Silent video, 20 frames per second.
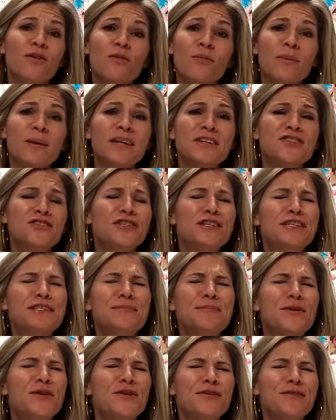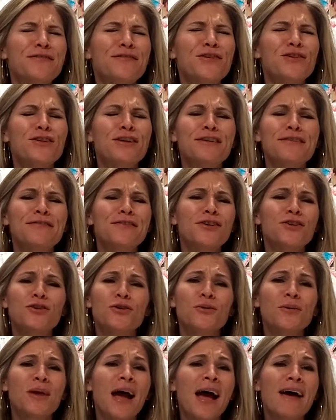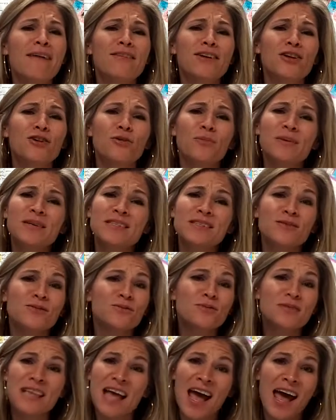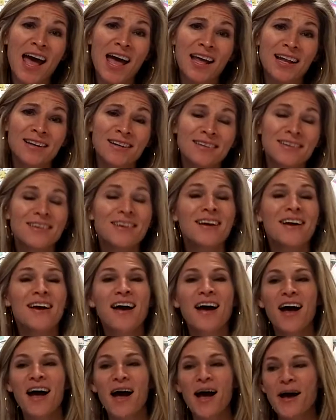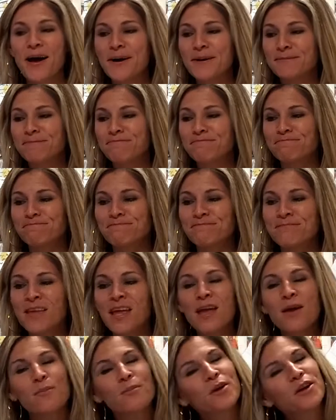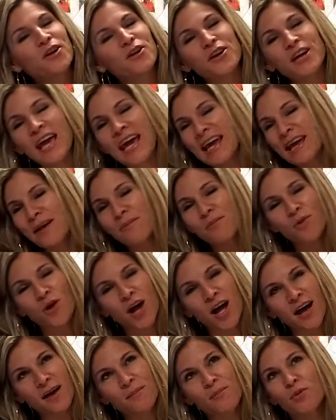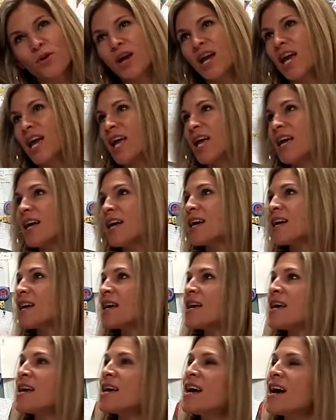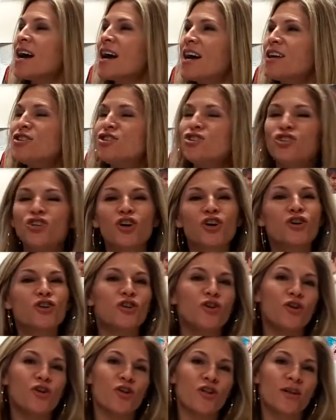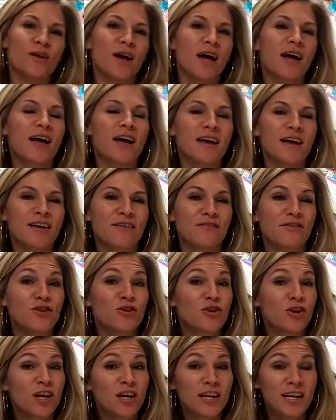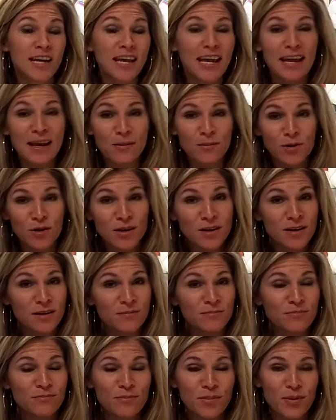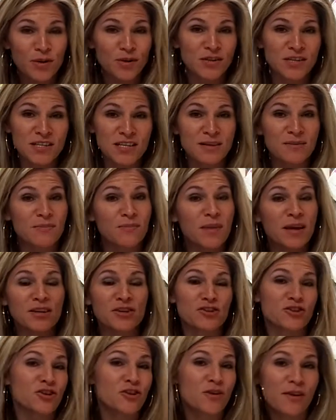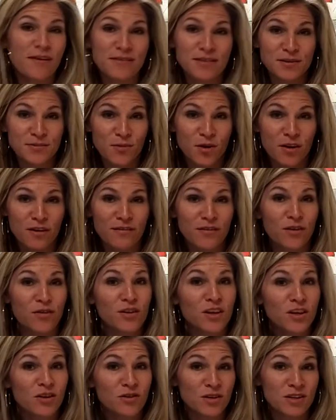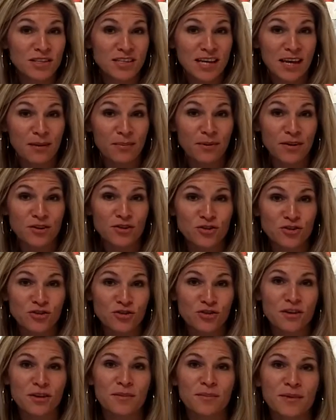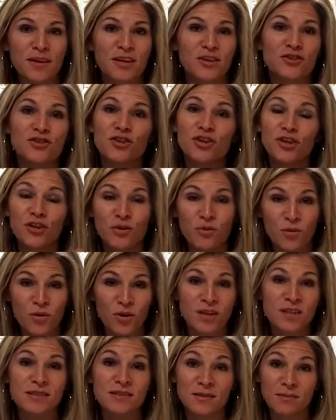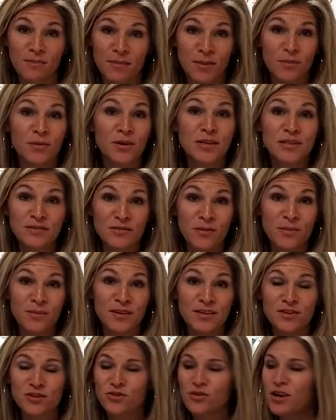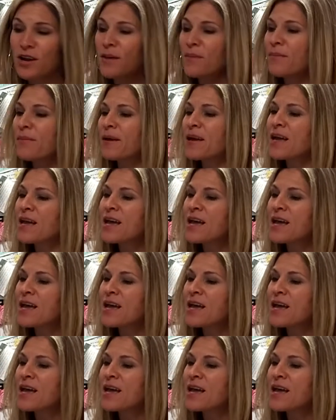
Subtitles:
to the beach and it's beautiful, and if you don't have it, you'll be so sad. Bring your camera, bring a journal. If you're not a camera person, make sure you have a smartphone that you can take pictures on because you're going to want some memories from this trip.